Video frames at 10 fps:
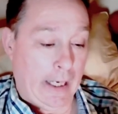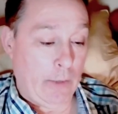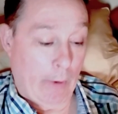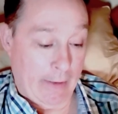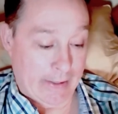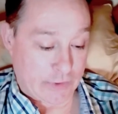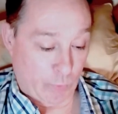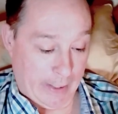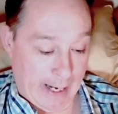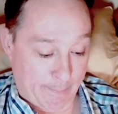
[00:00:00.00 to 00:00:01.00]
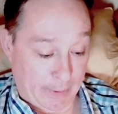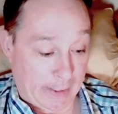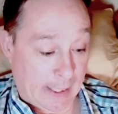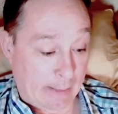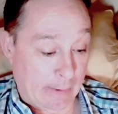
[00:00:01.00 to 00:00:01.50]
Anyway, that's what
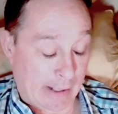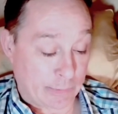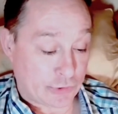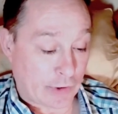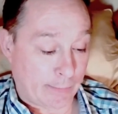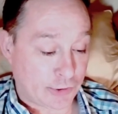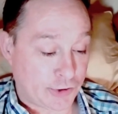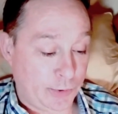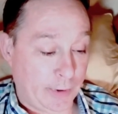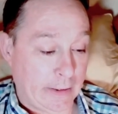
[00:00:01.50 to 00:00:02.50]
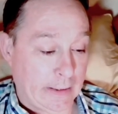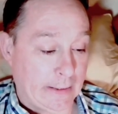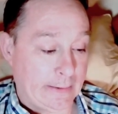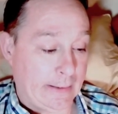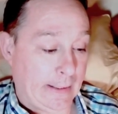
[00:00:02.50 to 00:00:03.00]
happened. I, I was troubleshooting it,